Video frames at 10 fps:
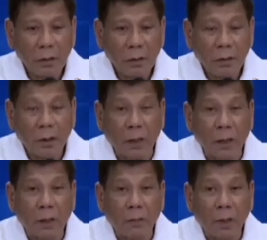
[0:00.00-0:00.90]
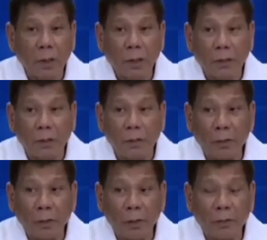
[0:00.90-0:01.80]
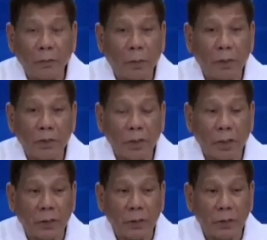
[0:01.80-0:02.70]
kinakabahan ako, if by chance